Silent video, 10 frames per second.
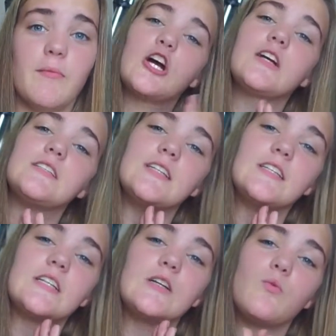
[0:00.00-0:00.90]
Third
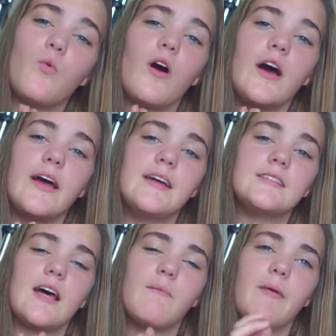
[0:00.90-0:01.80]
season
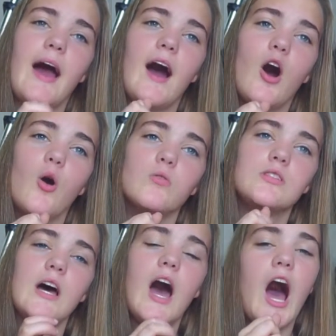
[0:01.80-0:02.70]
was about
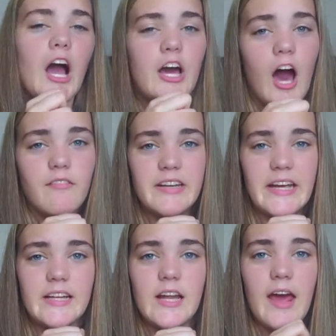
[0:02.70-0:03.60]
a
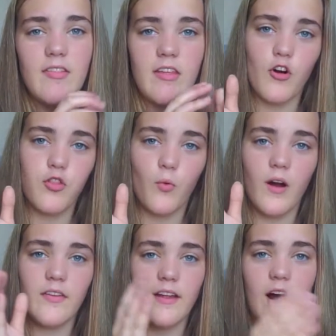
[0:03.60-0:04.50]
covenant. And the fourth
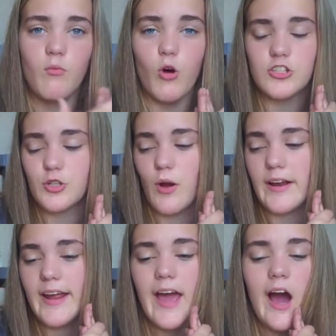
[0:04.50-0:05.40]
one that I'm watching
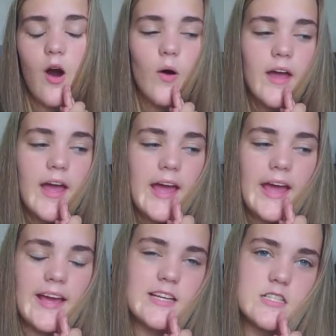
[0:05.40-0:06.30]
right now
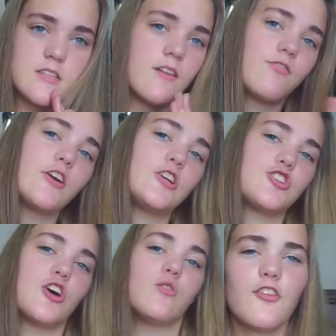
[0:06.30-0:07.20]
is The Freak
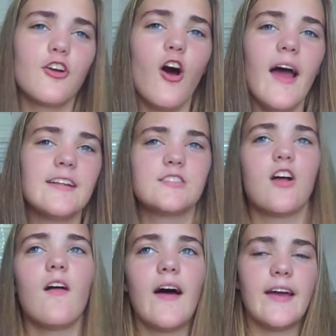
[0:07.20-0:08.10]
Show. They're not, it's
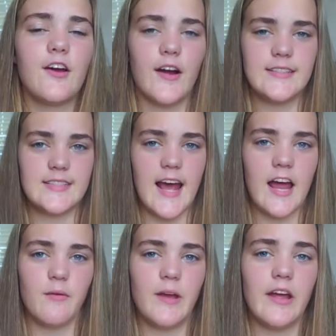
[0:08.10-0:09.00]
not like Grey's
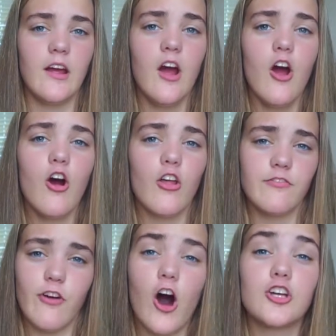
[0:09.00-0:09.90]
Anatomy or
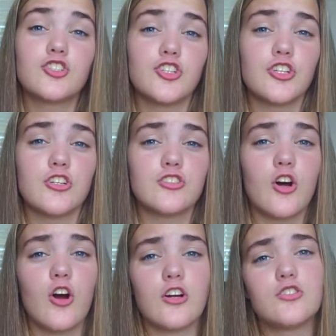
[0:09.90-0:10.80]
The Fosters
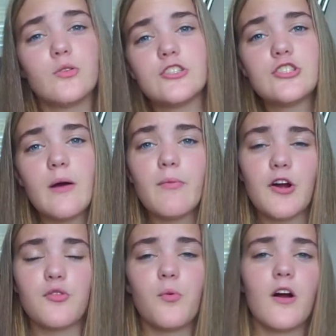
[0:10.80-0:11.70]
or Switched at
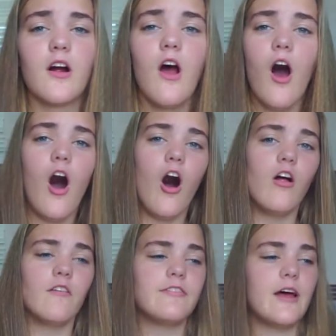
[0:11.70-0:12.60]
Birth where
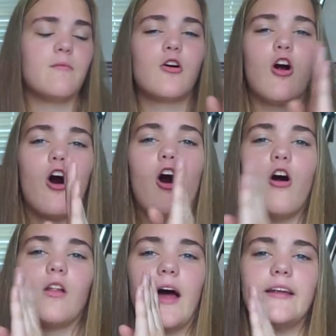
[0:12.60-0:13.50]
all of them are
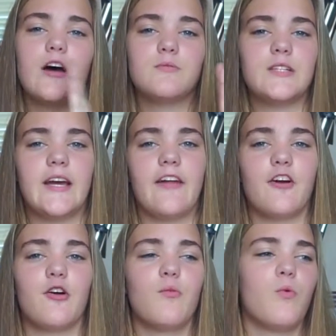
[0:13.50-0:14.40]
all lined up
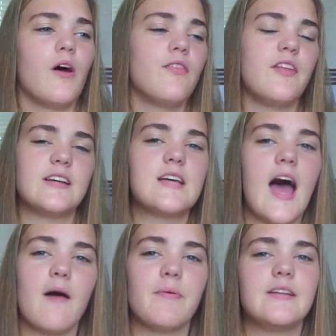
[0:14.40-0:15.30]
together. What this
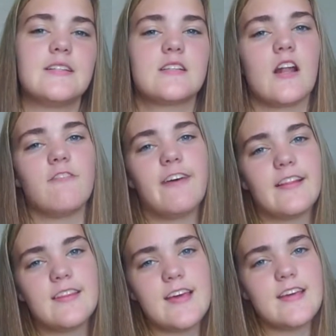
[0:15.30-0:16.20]
happens is going to
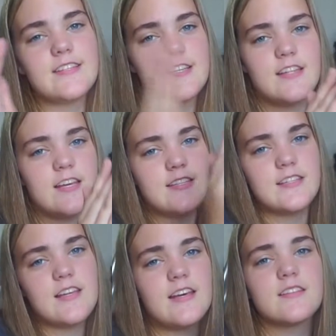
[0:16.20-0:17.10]
affect this and this
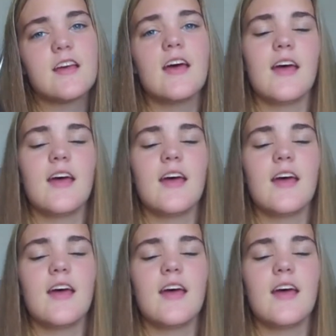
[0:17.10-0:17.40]
and this.